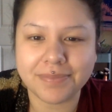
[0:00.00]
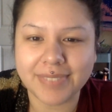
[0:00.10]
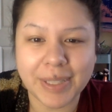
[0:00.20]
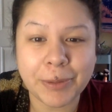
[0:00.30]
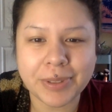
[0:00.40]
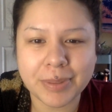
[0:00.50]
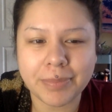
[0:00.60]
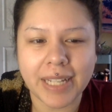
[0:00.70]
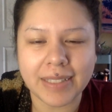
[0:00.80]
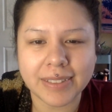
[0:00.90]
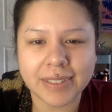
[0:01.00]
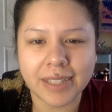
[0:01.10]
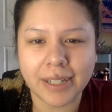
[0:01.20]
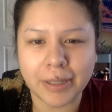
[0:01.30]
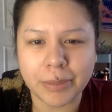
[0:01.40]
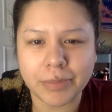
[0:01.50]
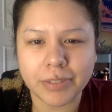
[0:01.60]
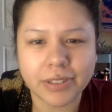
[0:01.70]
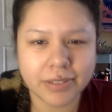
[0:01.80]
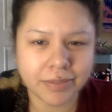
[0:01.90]
It was a mess.
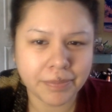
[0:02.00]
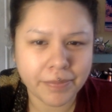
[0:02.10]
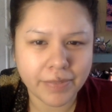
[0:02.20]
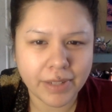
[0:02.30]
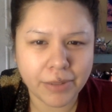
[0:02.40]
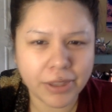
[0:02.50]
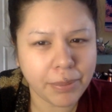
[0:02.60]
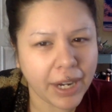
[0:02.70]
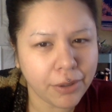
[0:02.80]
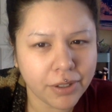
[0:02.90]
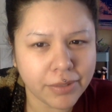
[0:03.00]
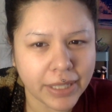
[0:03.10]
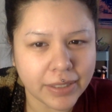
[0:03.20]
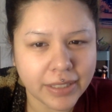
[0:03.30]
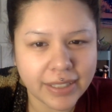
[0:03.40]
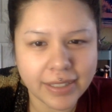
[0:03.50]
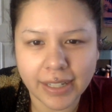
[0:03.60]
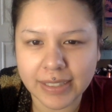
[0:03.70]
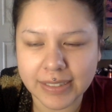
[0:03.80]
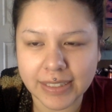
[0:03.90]
With the power of editing,
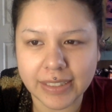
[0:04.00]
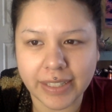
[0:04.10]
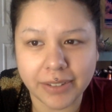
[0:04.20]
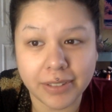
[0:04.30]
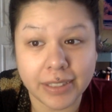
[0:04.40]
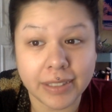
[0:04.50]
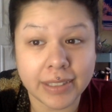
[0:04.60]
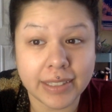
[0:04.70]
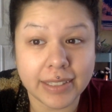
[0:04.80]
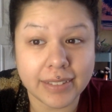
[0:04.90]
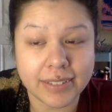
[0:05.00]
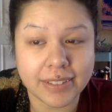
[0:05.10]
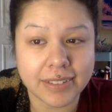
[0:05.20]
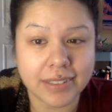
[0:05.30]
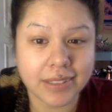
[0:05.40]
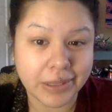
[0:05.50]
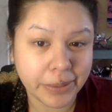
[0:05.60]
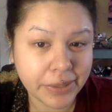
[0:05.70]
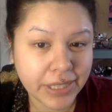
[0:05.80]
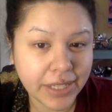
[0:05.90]
I see now like it doesn't
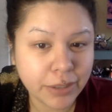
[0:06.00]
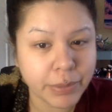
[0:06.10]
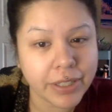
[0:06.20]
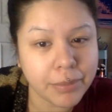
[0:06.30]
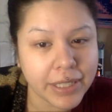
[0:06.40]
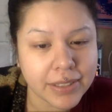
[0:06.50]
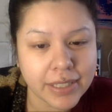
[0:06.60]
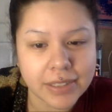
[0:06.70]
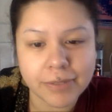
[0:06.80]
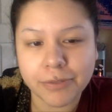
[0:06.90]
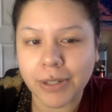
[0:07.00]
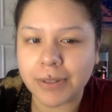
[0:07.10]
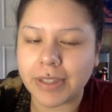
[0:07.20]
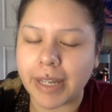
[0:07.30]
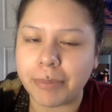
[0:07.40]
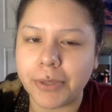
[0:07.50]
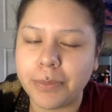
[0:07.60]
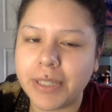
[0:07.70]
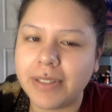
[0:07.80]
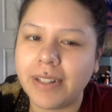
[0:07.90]
look as big a mess as it felt in that
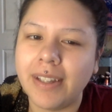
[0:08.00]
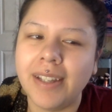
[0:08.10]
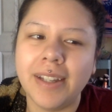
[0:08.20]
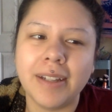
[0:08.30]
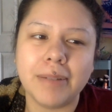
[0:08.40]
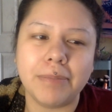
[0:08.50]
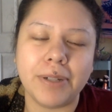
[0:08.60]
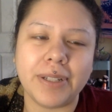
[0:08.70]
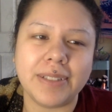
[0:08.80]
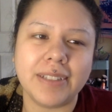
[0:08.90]
moment, but